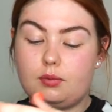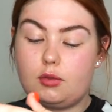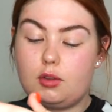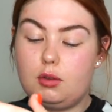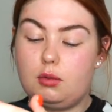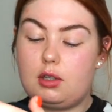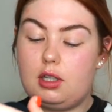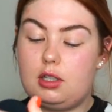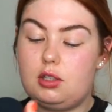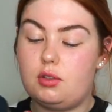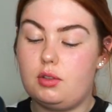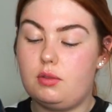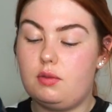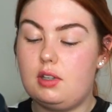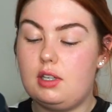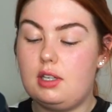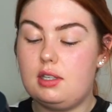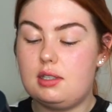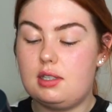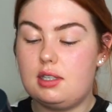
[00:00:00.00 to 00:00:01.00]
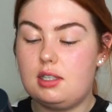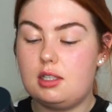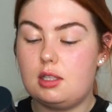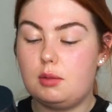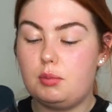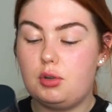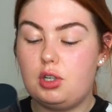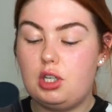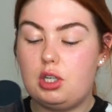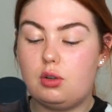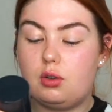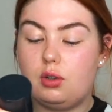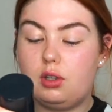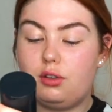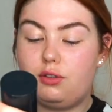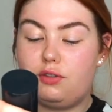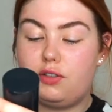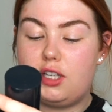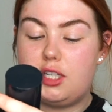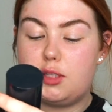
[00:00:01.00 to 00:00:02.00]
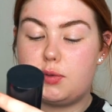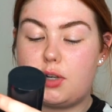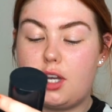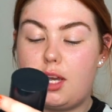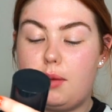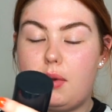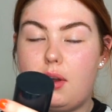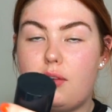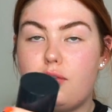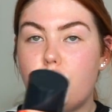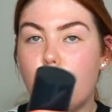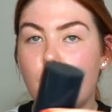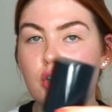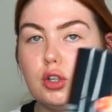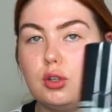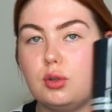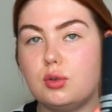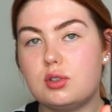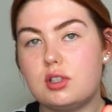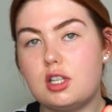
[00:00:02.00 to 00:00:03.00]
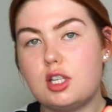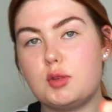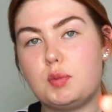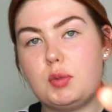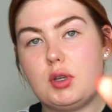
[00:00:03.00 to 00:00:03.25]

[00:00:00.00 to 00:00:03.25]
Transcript: Okay, so this is the pre-colour face primer. I've not used this